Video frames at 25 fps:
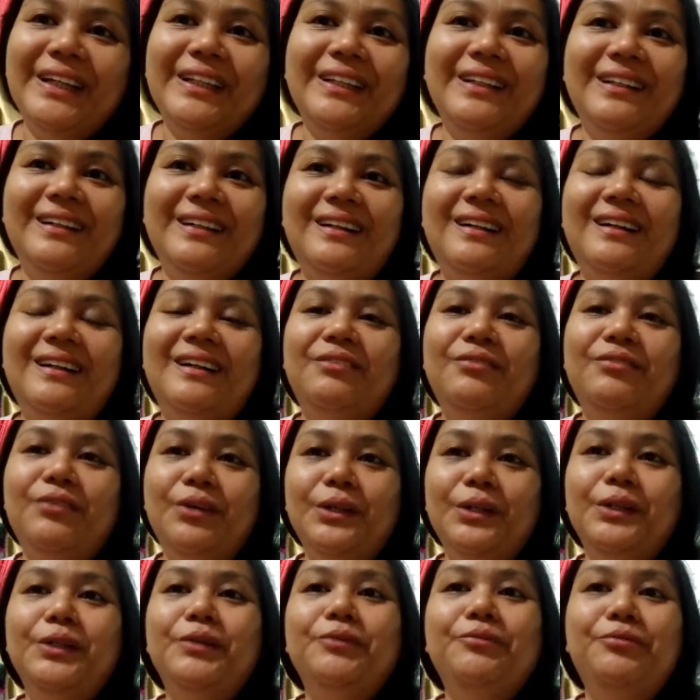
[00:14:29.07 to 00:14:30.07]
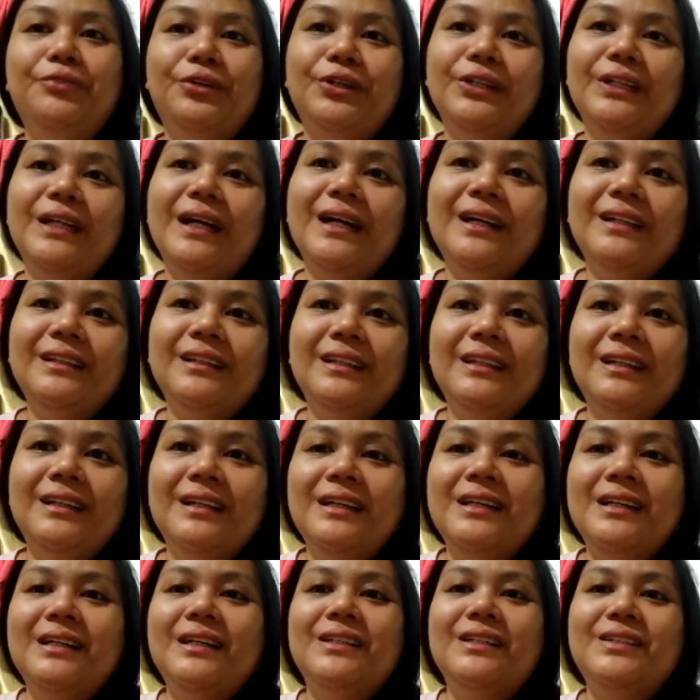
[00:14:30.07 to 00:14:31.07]
the volume for that.
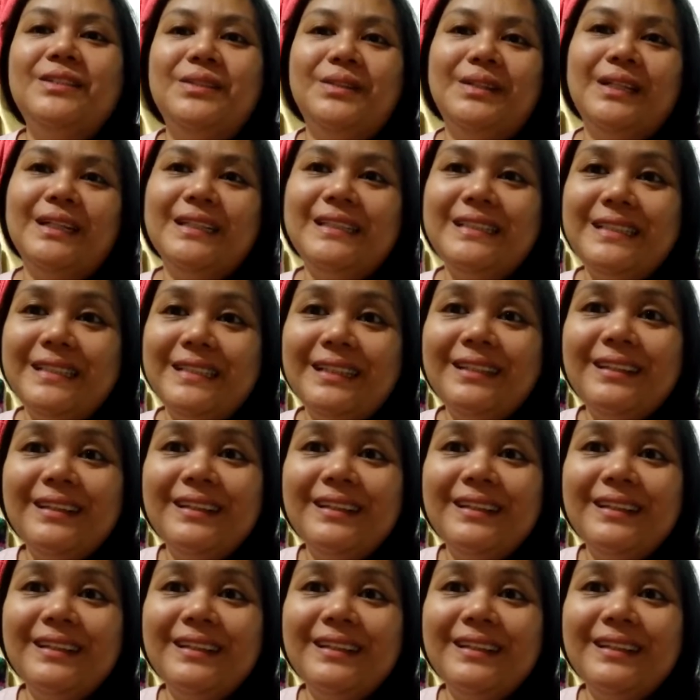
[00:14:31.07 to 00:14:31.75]
So that's it.